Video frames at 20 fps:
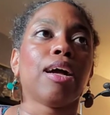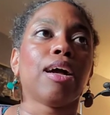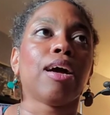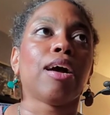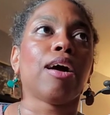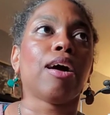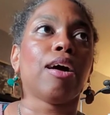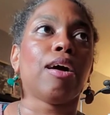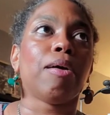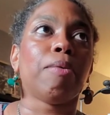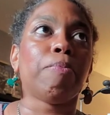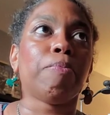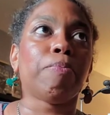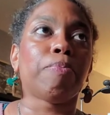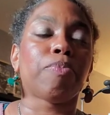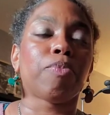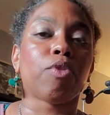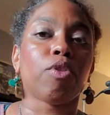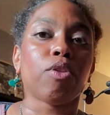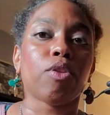Um,
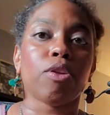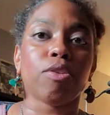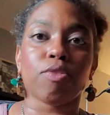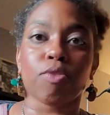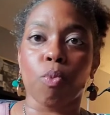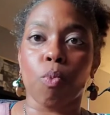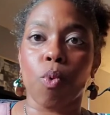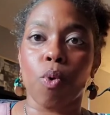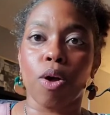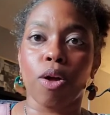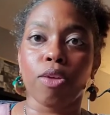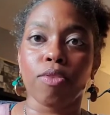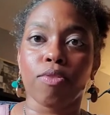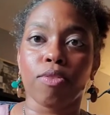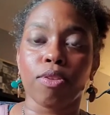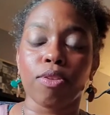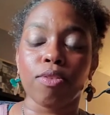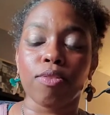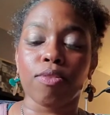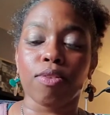Is a is,
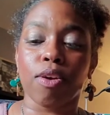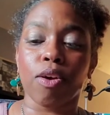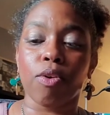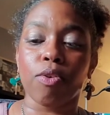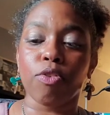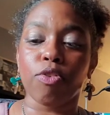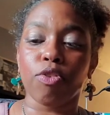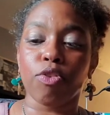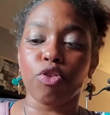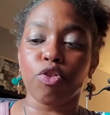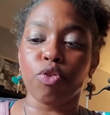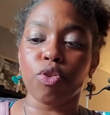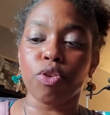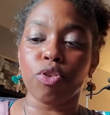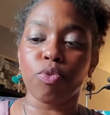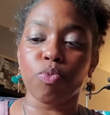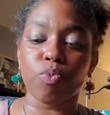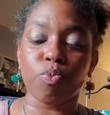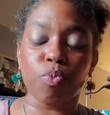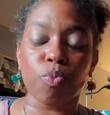is you
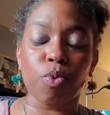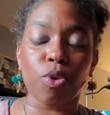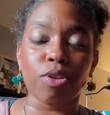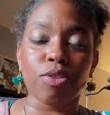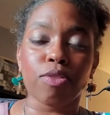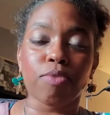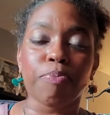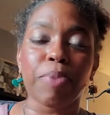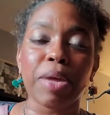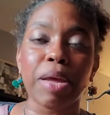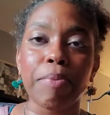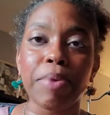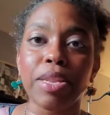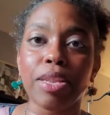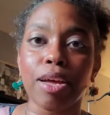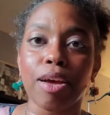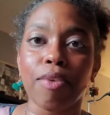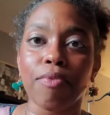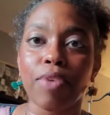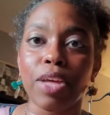can it's Baby
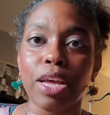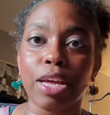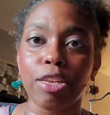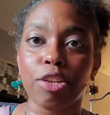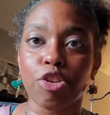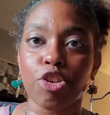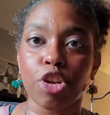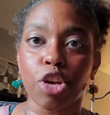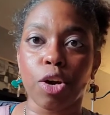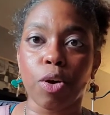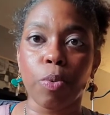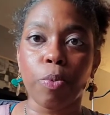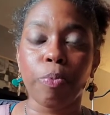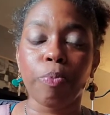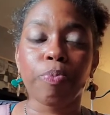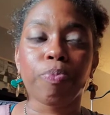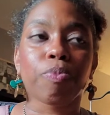Dove head to toe,